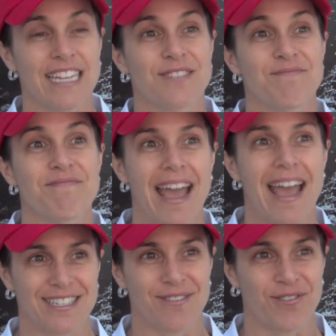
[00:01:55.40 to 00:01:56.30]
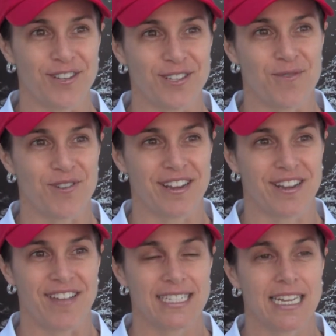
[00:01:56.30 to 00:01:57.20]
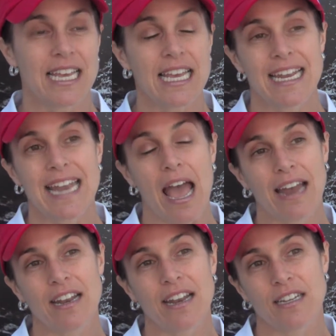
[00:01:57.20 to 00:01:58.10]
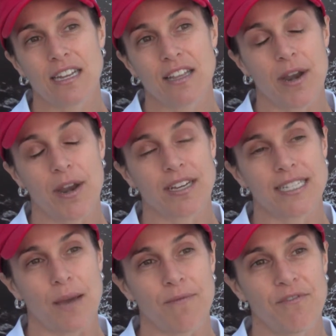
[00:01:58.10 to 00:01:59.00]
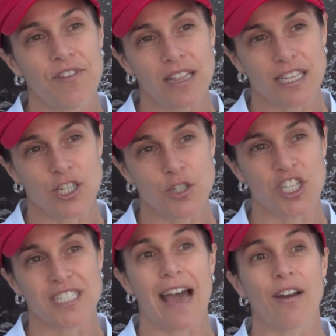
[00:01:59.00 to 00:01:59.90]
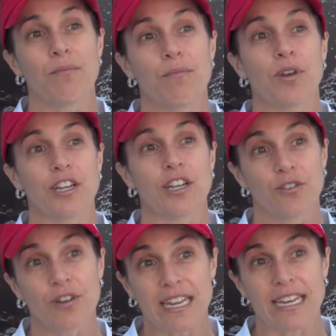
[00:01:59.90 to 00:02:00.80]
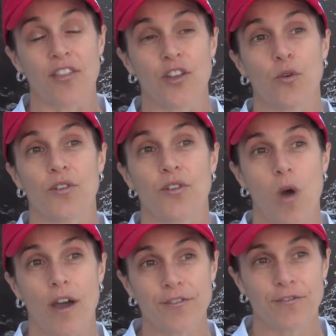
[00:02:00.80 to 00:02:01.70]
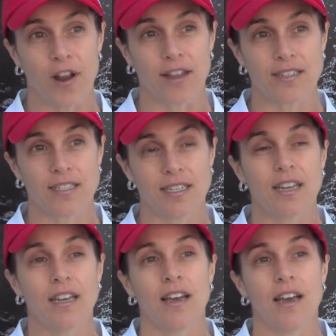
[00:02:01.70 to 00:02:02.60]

That is massive for a sporting event. Now out at America's Cup Village, which is out at Marina Green on the northern waterfront